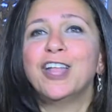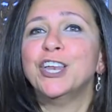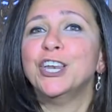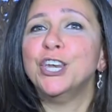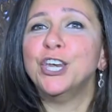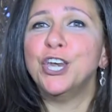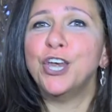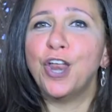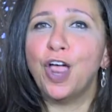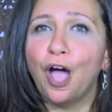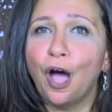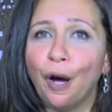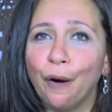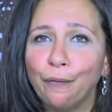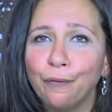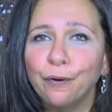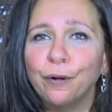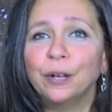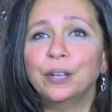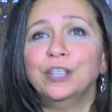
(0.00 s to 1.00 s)

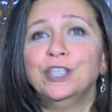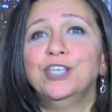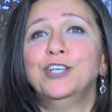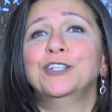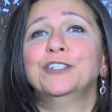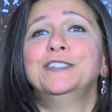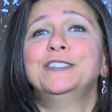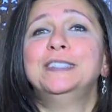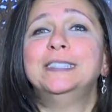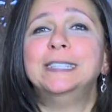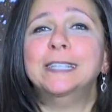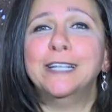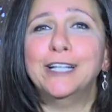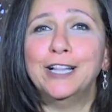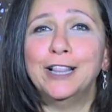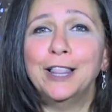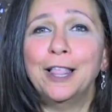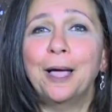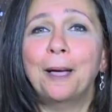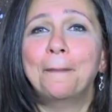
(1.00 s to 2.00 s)
No, you'll
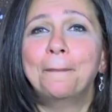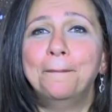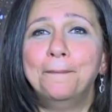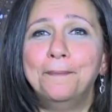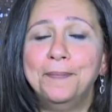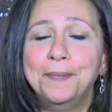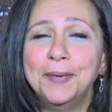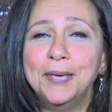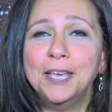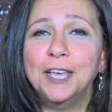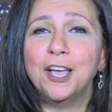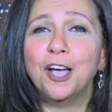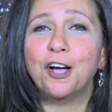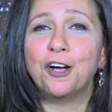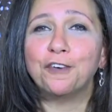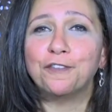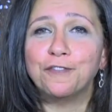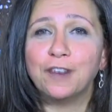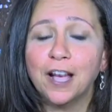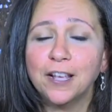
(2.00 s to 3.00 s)
still be
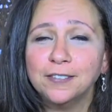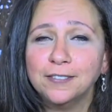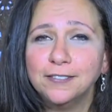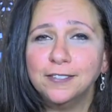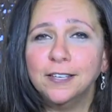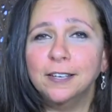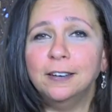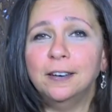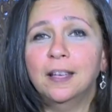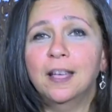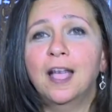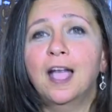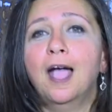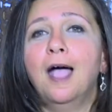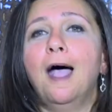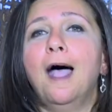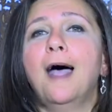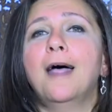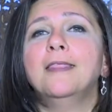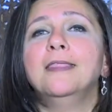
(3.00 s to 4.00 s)
arrested.
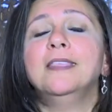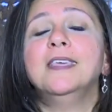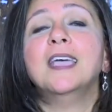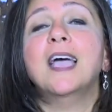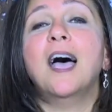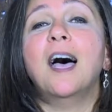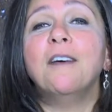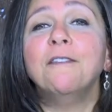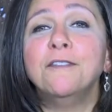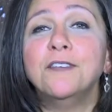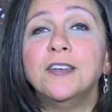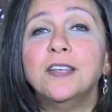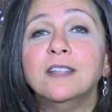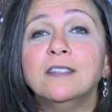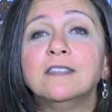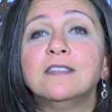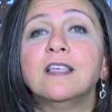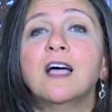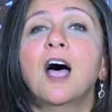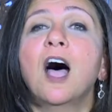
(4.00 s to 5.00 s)
And the
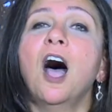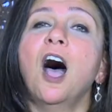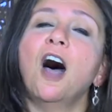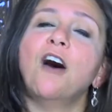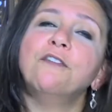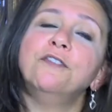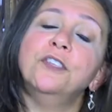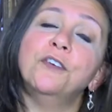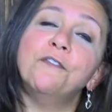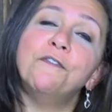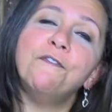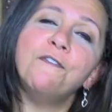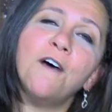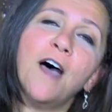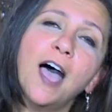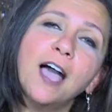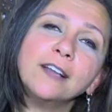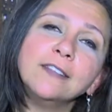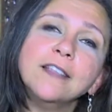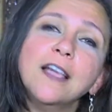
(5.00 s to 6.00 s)
evidence of the
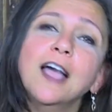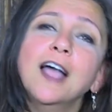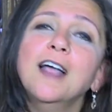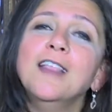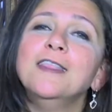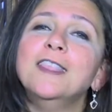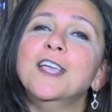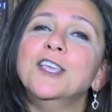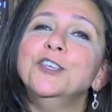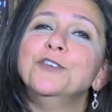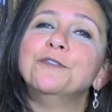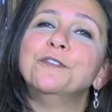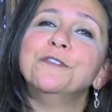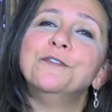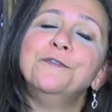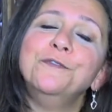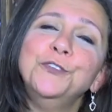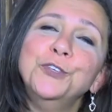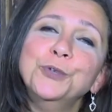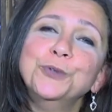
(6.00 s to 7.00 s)
fact that you
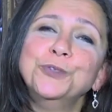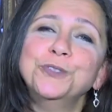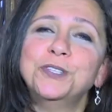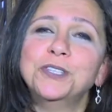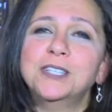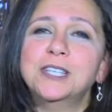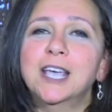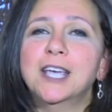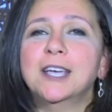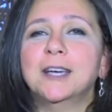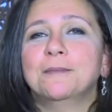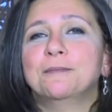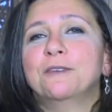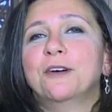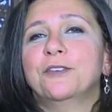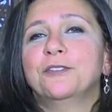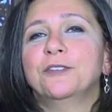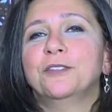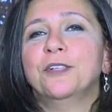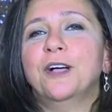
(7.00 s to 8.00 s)
refuse to take a
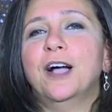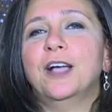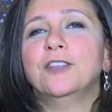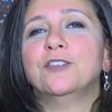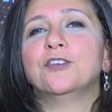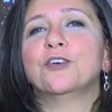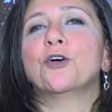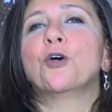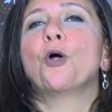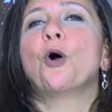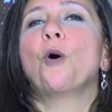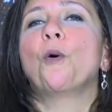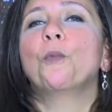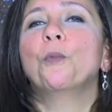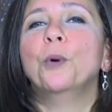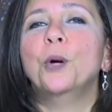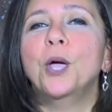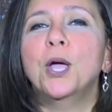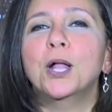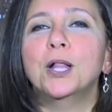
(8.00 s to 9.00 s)
breathalyzer
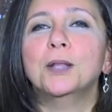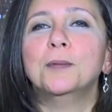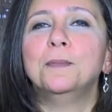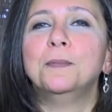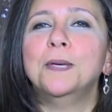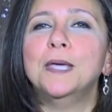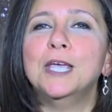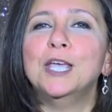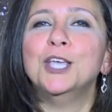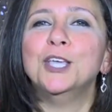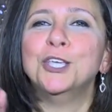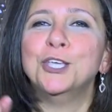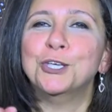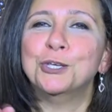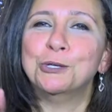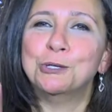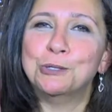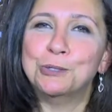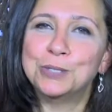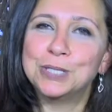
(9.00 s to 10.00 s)
will be
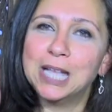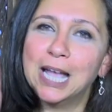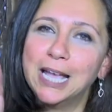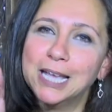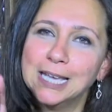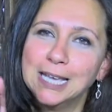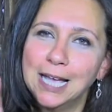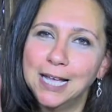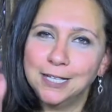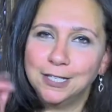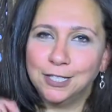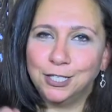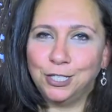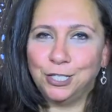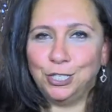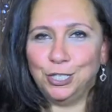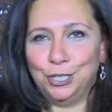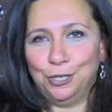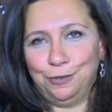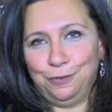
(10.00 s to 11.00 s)
used
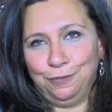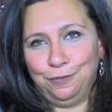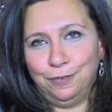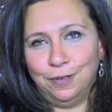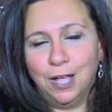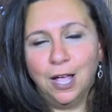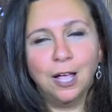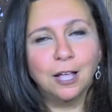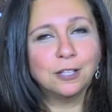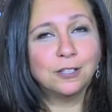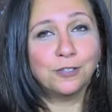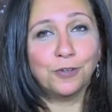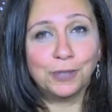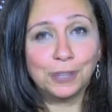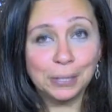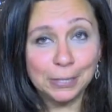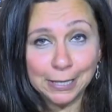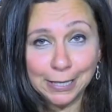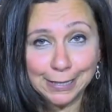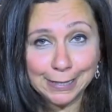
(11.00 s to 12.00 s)
against you. So
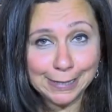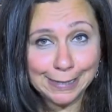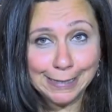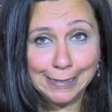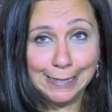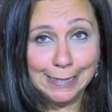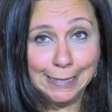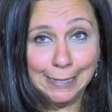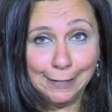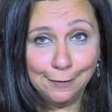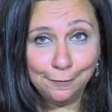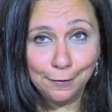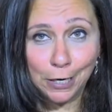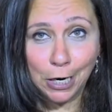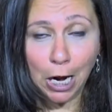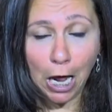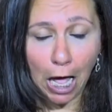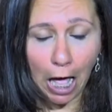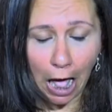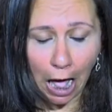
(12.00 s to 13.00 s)
it doesn't
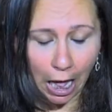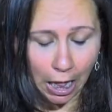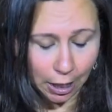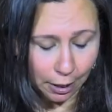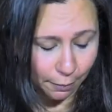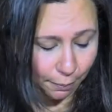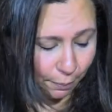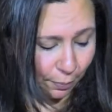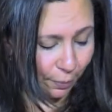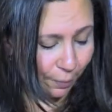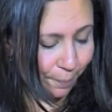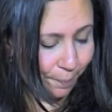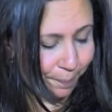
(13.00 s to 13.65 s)
even help.